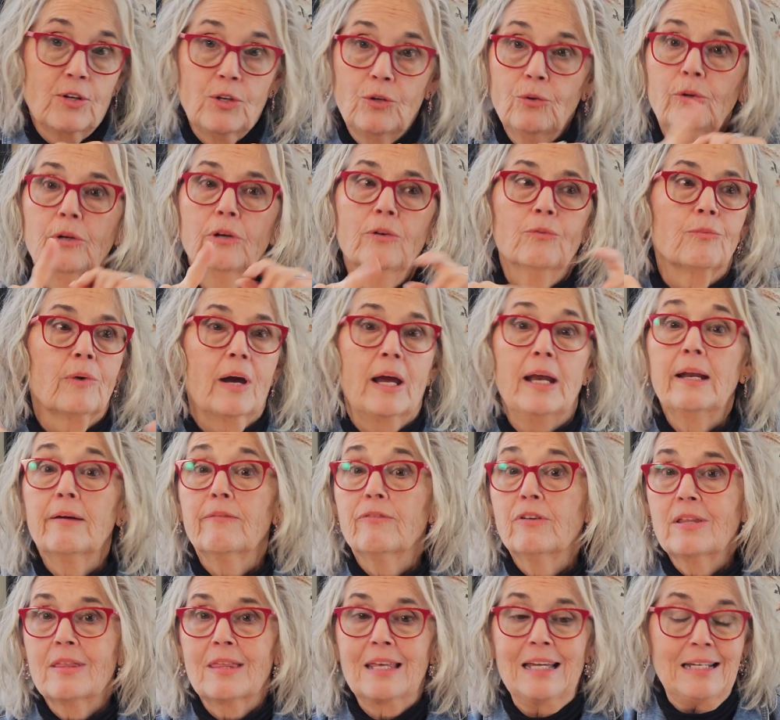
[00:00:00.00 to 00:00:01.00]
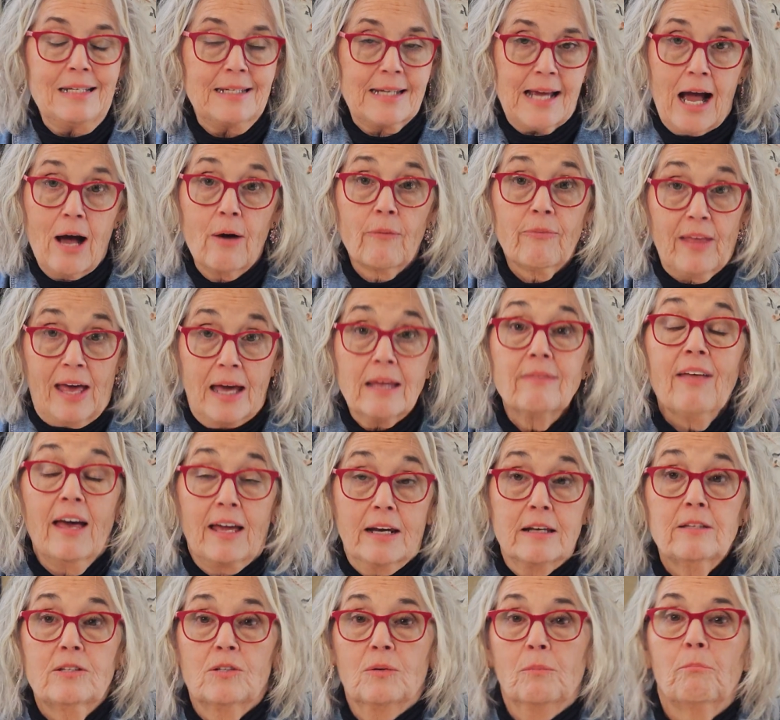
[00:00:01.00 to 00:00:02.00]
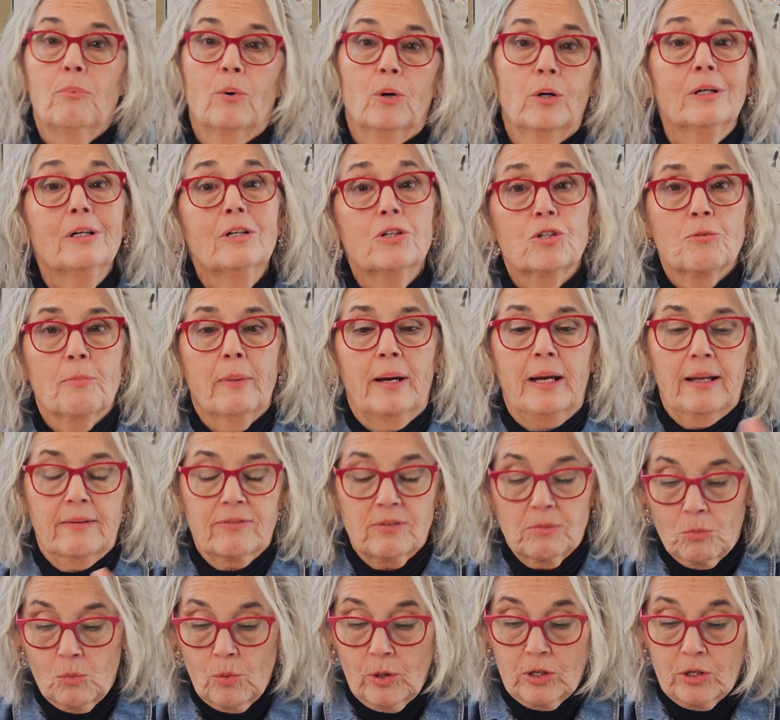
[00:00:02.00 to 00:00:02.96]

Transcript: you can write everything down. That is important, because you might have some